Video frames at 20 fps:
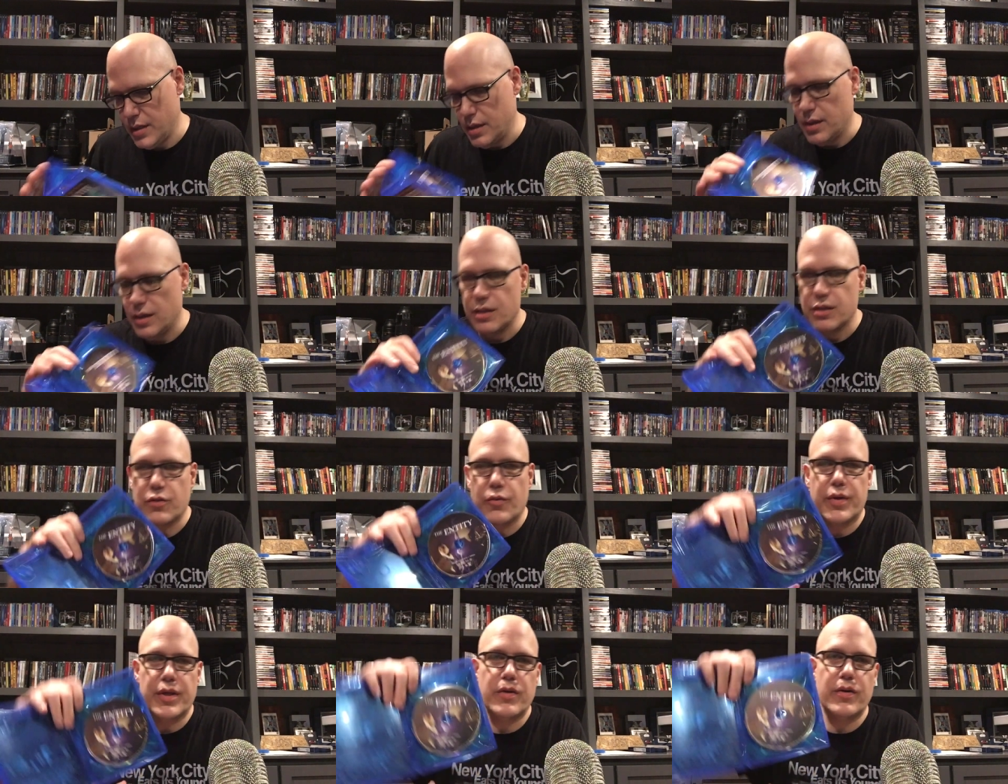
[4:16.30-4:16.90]

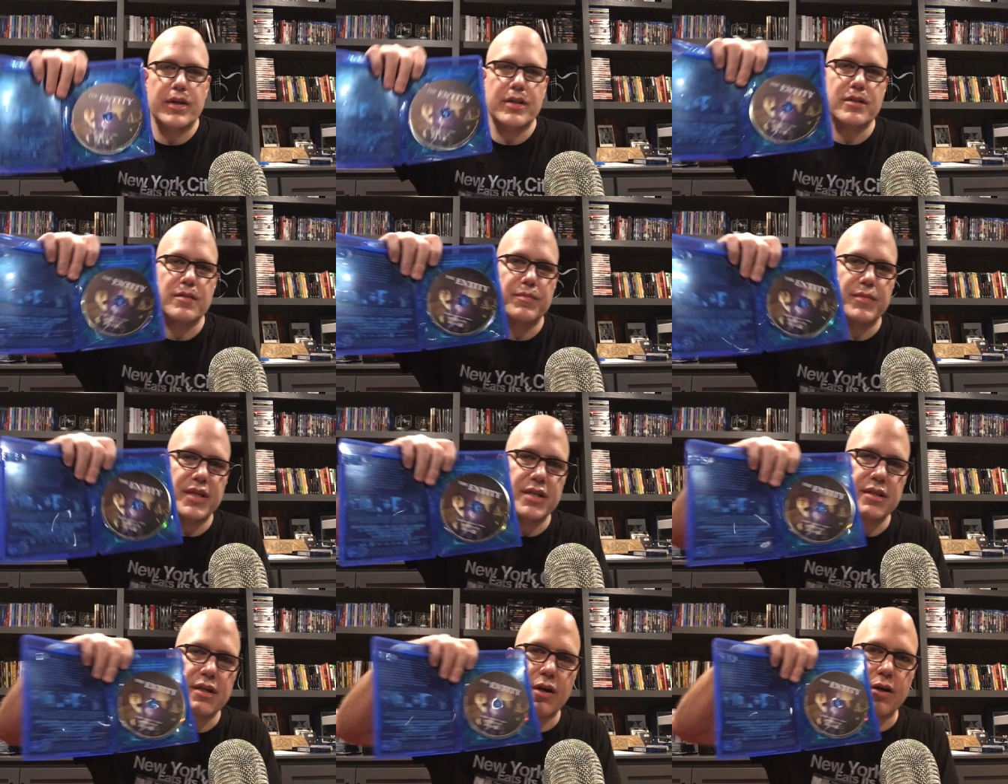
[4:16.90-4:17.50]
So we do get some
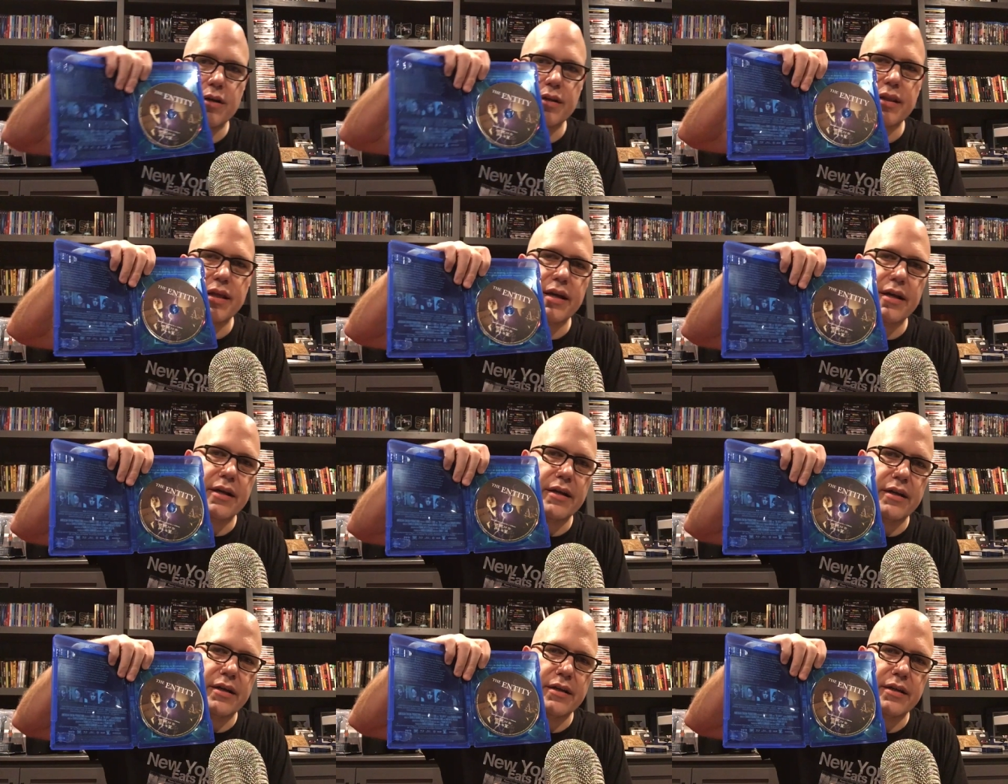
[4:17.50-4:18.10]
disc art
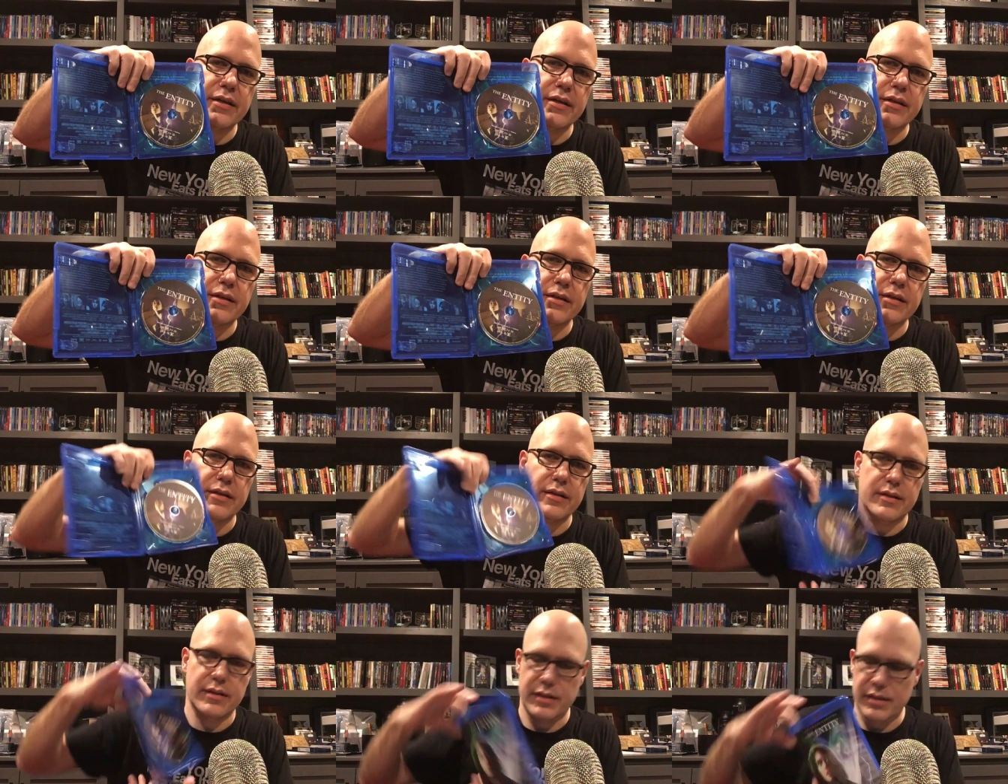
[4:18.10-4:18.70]
there.
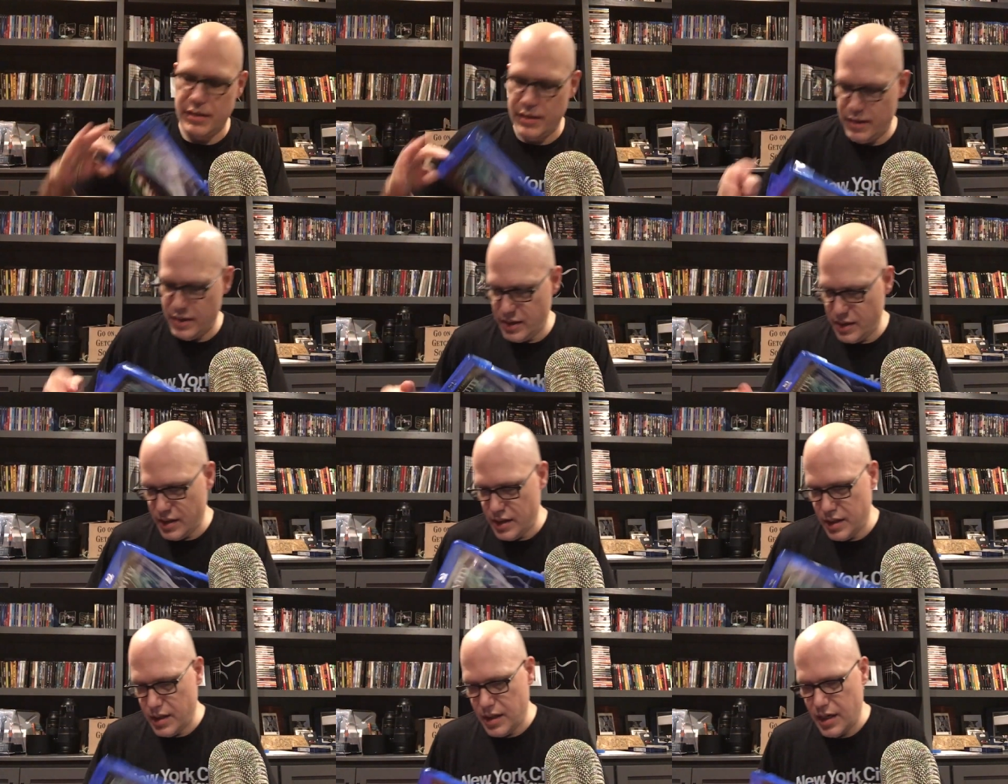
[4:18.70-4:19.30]

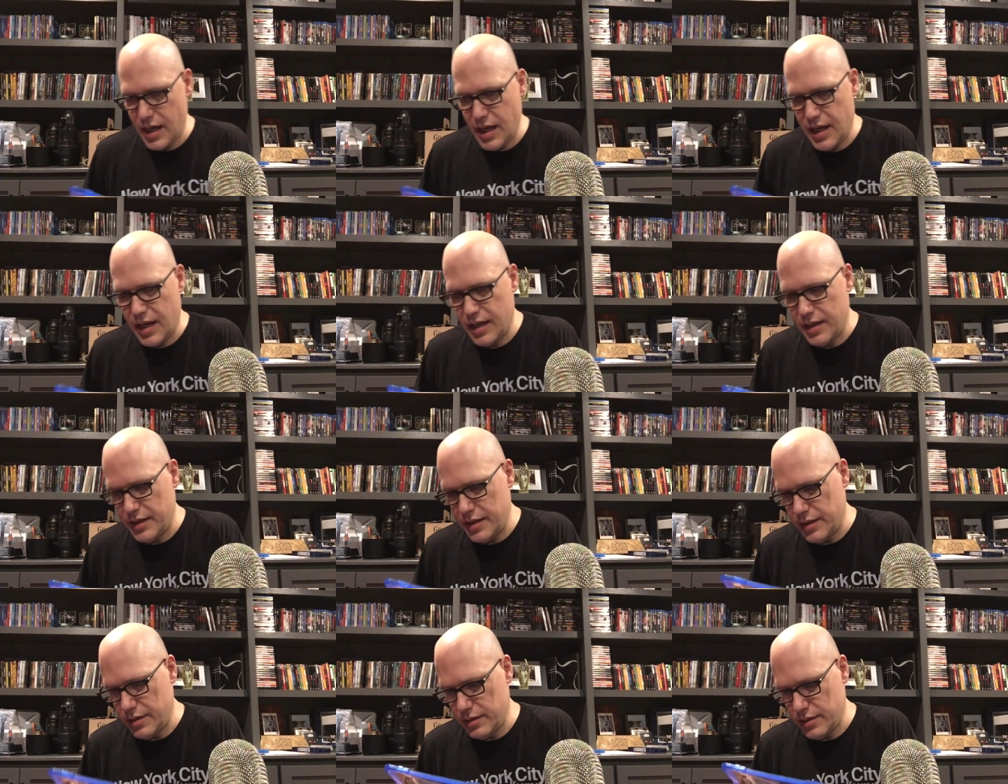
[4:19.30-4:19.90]

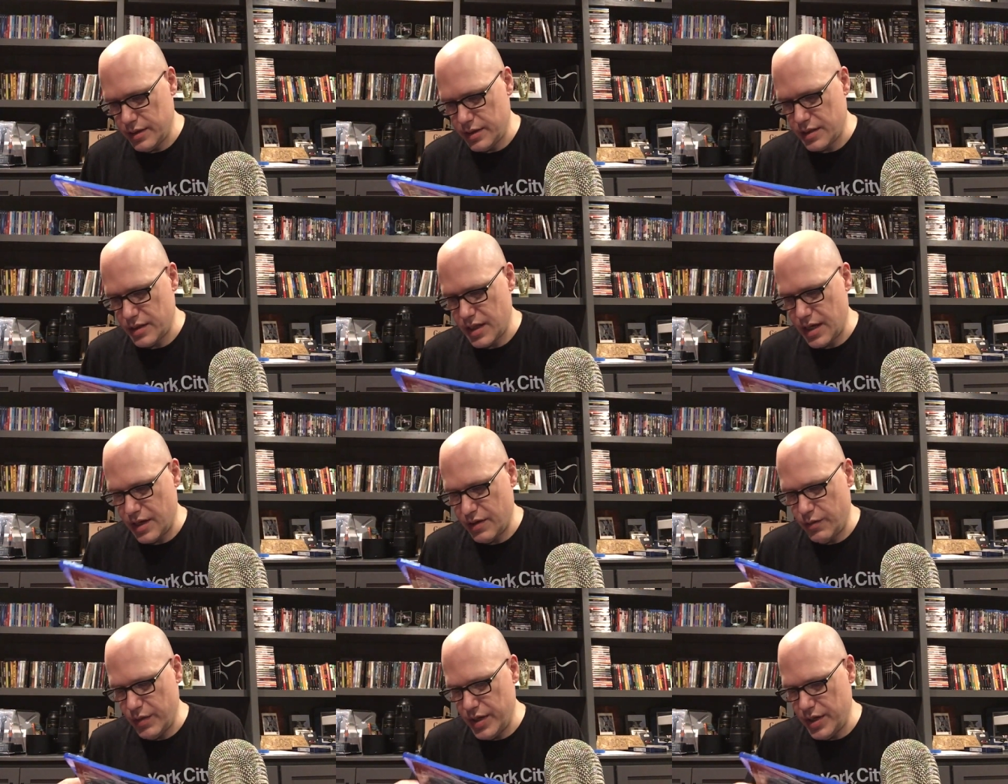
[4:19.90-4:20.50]
And there looks like
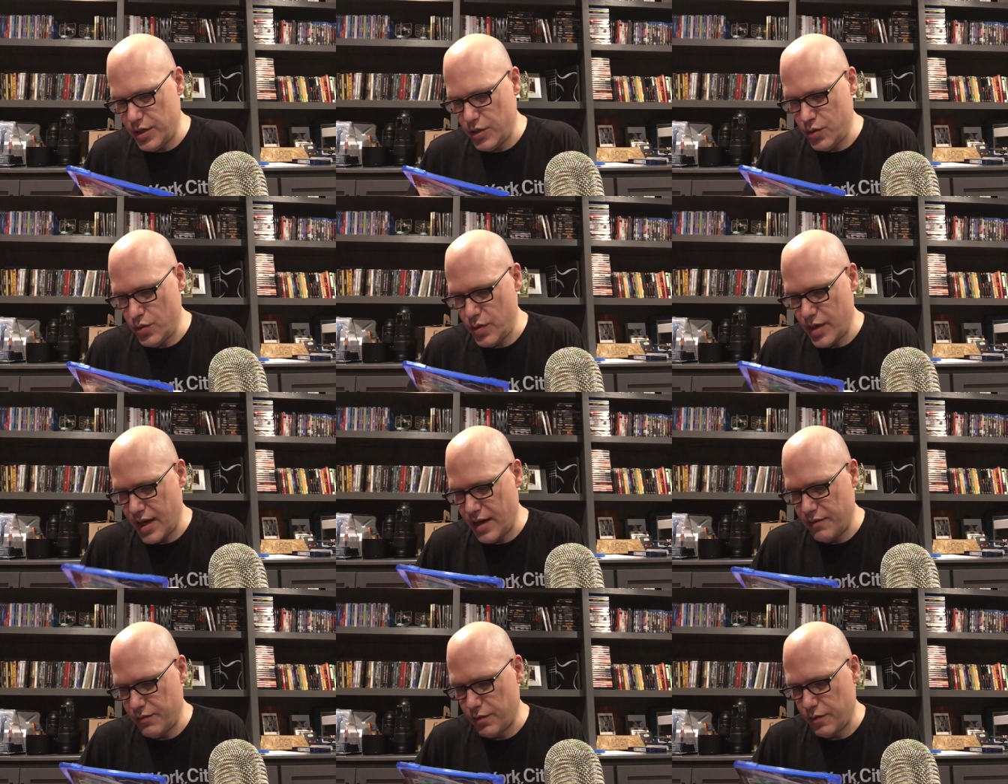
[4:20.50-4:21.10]
we do
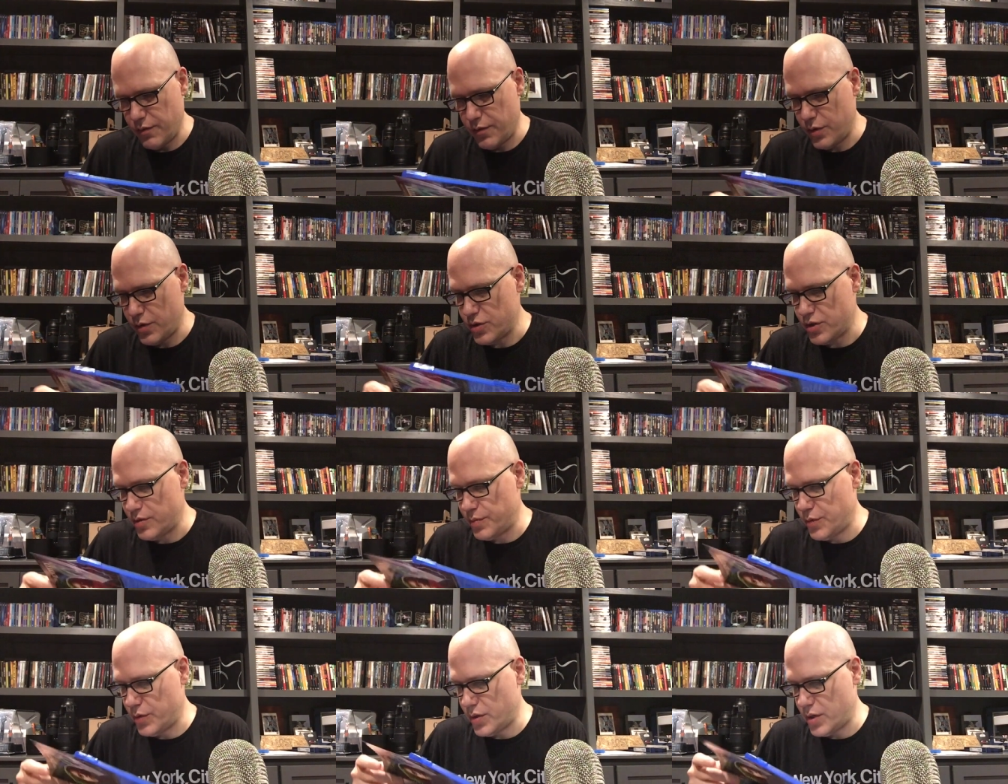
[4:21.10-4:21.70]
have
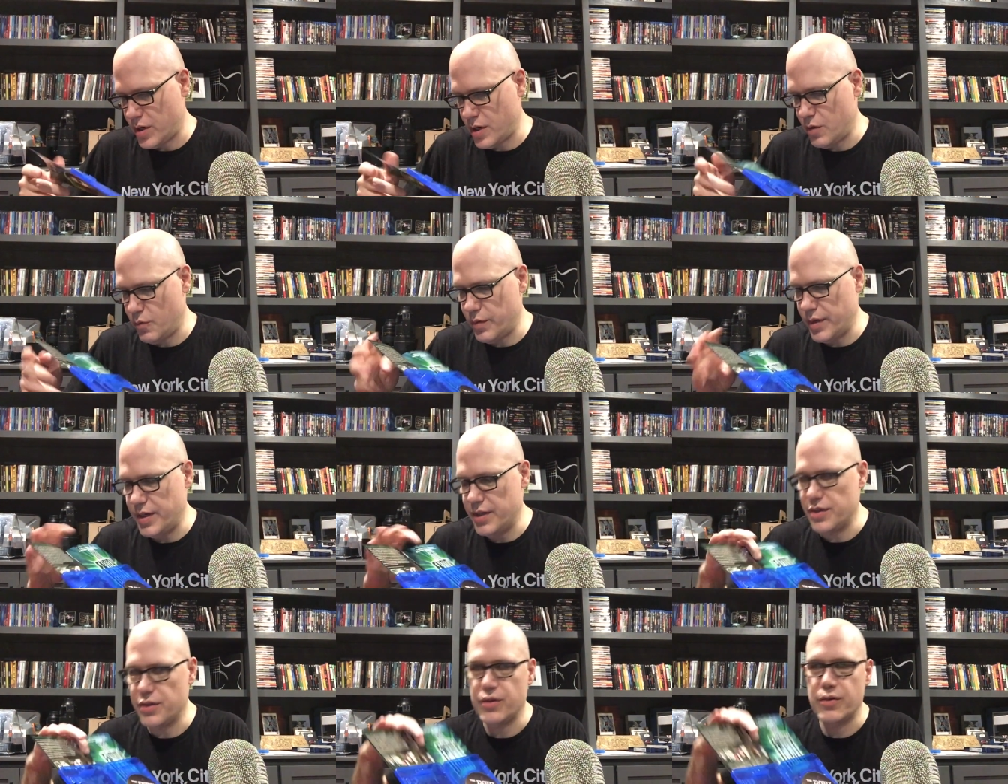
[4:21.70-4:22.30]
reversible art.
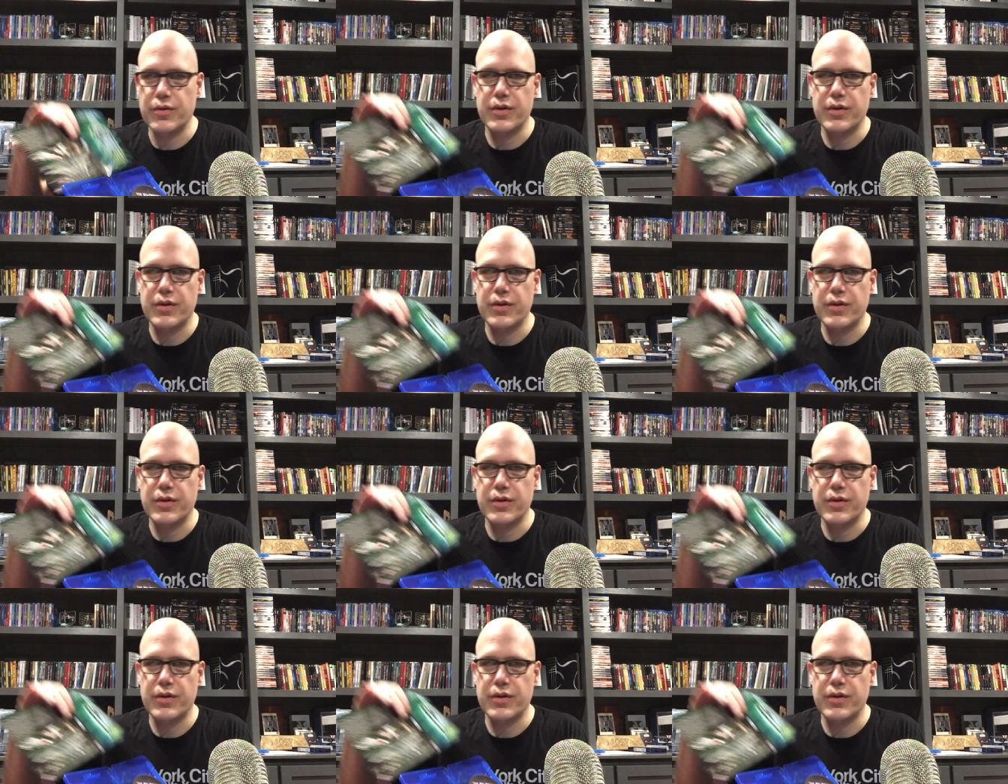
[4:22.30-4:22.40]
We do.